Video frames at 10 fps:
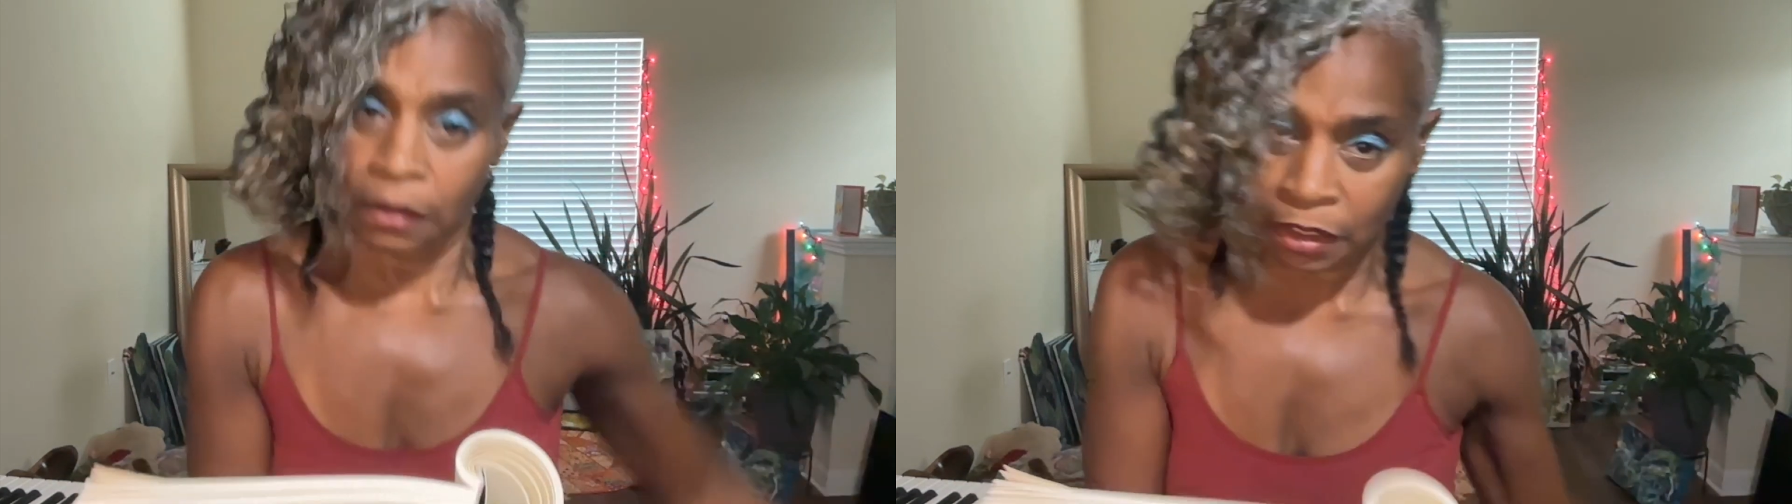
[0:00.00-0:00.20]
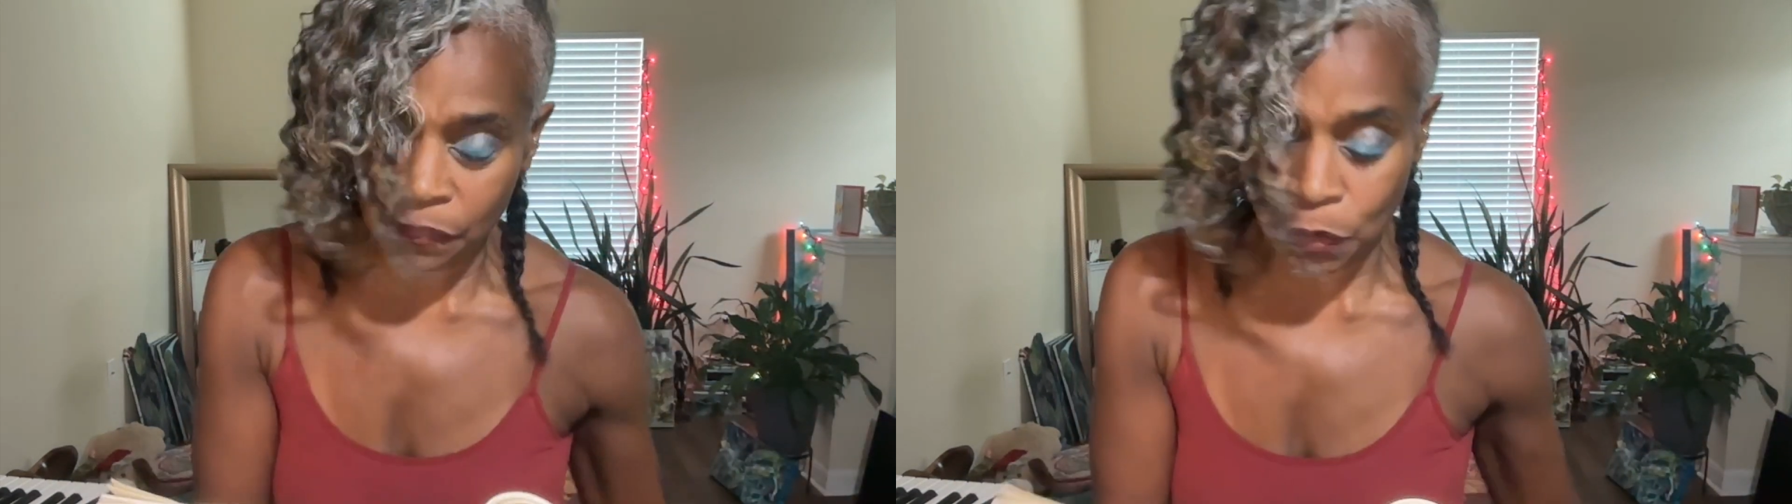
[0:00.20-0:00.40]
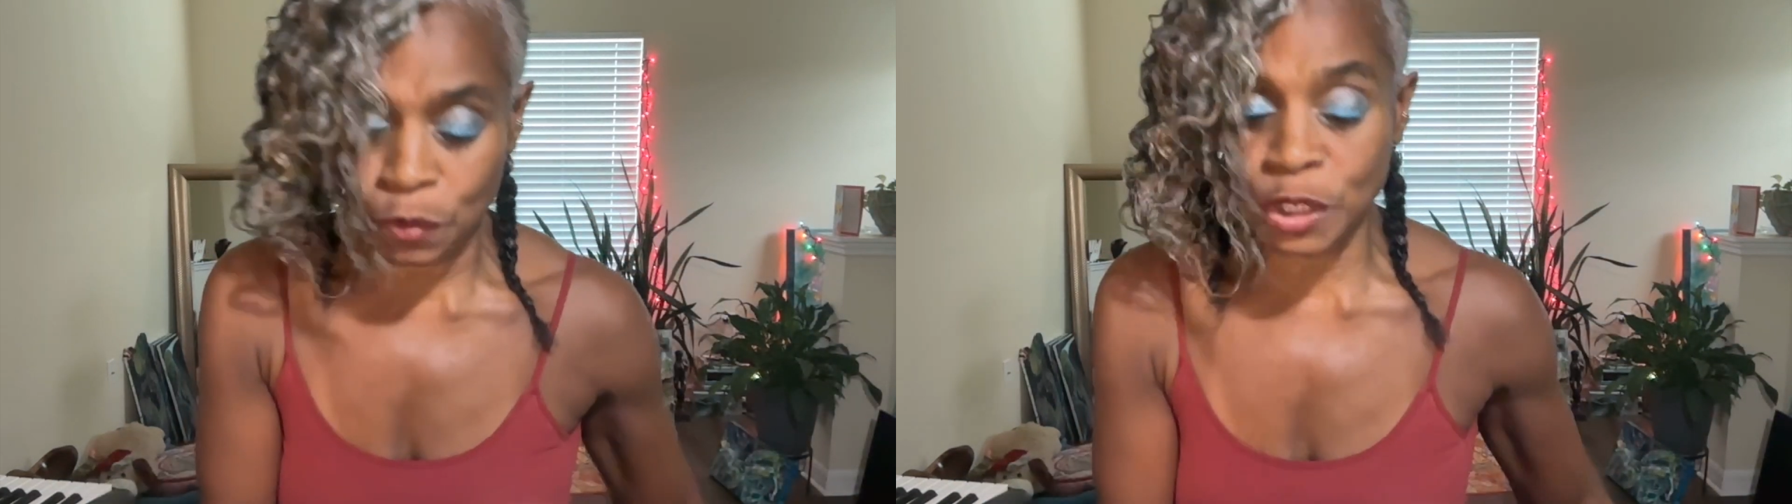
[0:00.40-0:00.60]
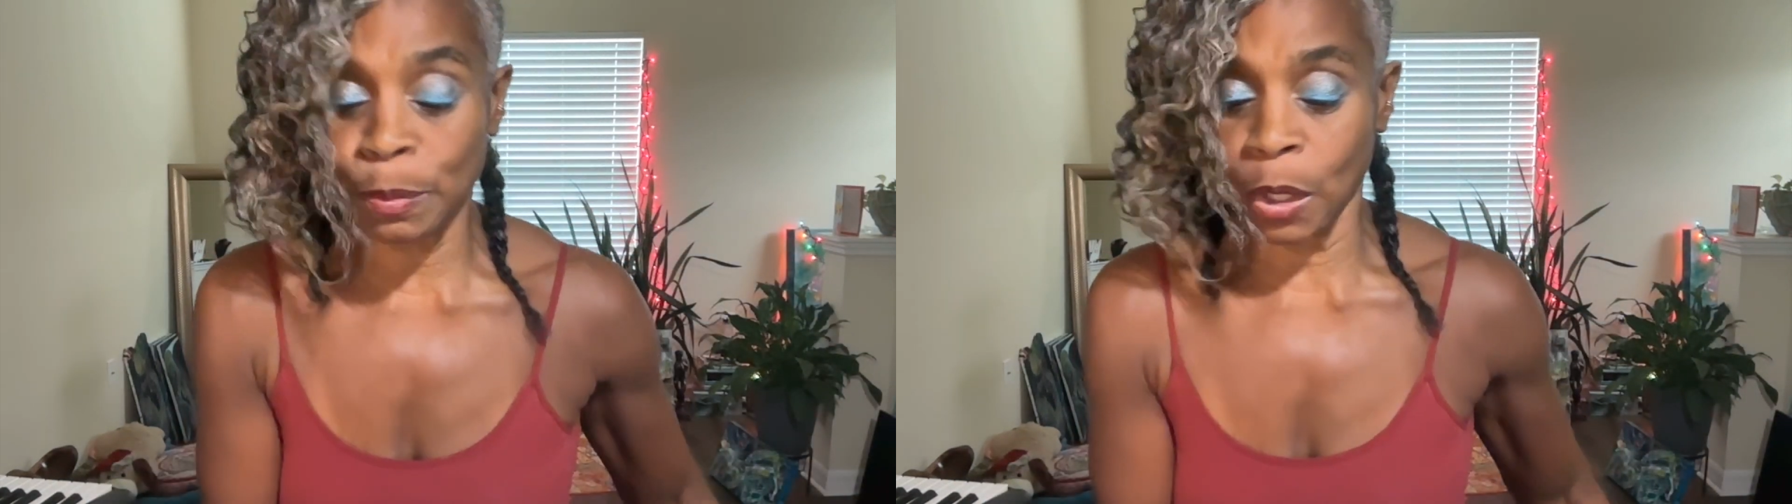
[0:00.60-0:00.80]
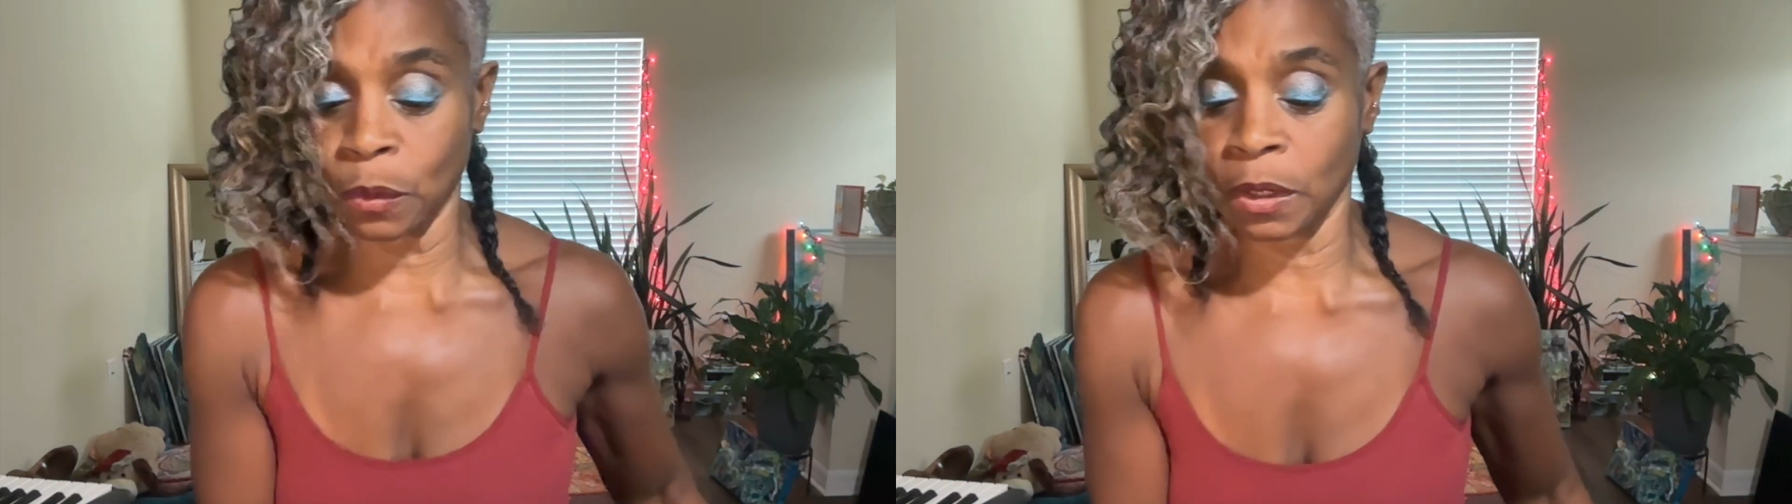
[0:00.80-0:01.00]
if you
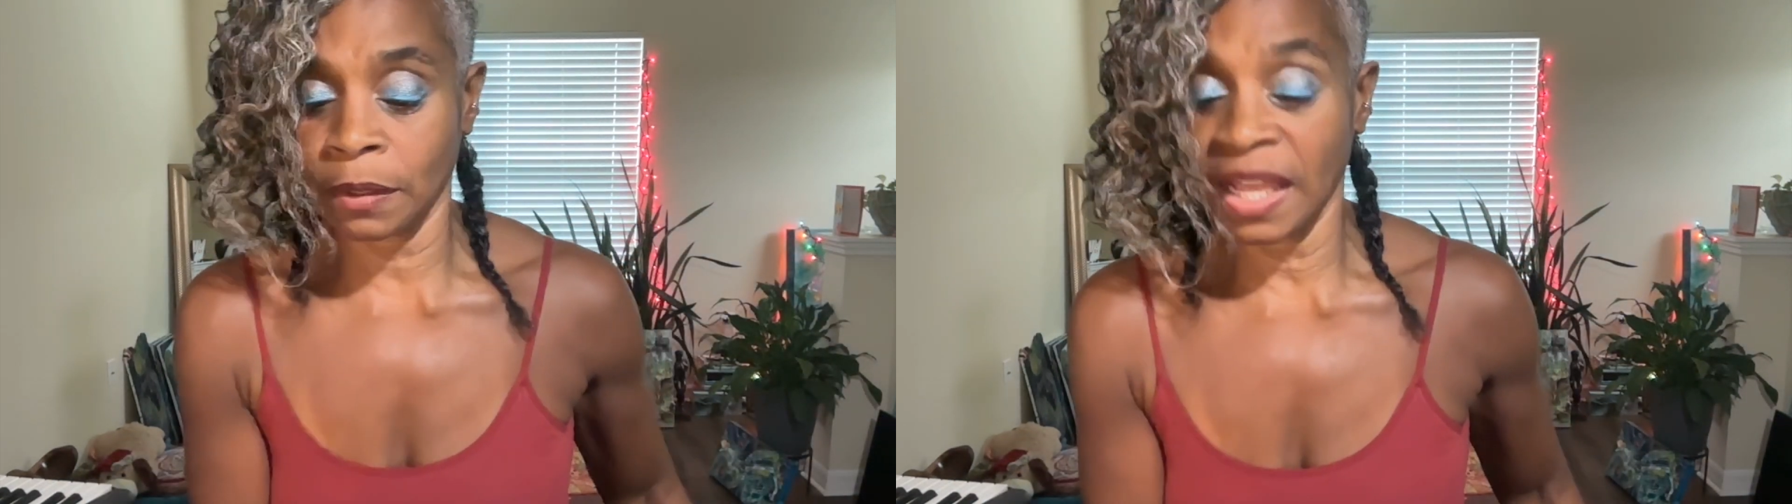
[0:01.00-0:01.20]
spoke